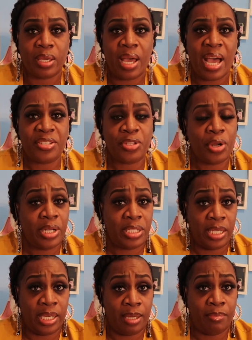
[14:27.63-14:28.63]
I started
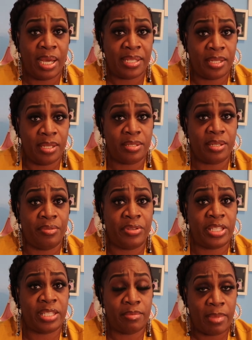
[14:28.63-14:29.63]
to get my sense of
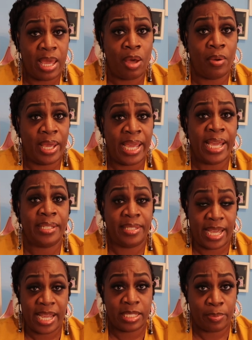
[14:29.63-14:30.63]
smell and
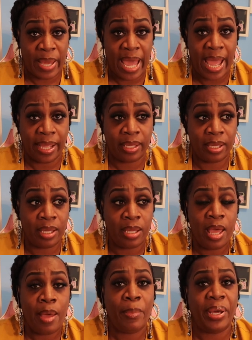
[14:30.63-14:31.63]
taste back.
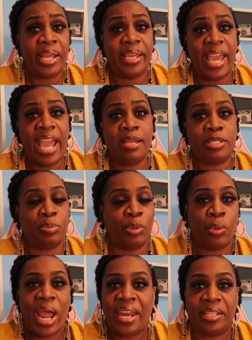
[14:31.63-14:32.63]
But it came
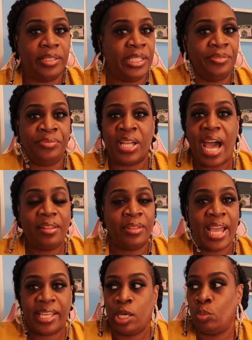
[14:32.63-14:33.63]
sporadically, not
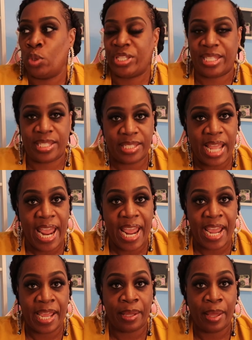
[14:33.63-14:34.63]
like it was
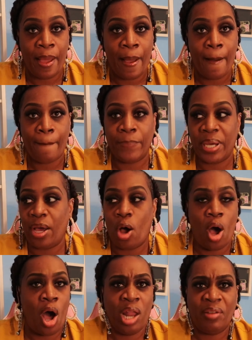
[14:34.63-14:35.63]
staying, but
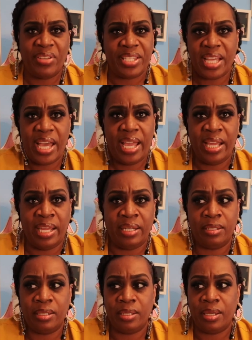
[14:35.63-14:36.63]
all of a
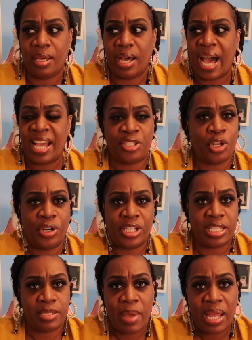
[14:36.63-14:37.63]
sudden, I started
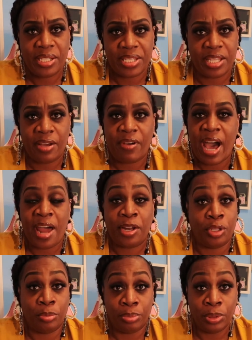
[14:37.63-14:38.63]
smelling stuff out
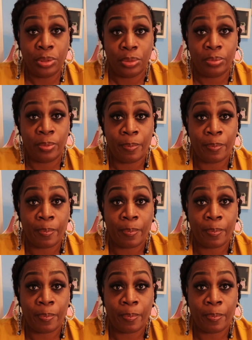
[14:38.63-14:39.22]
of the blue.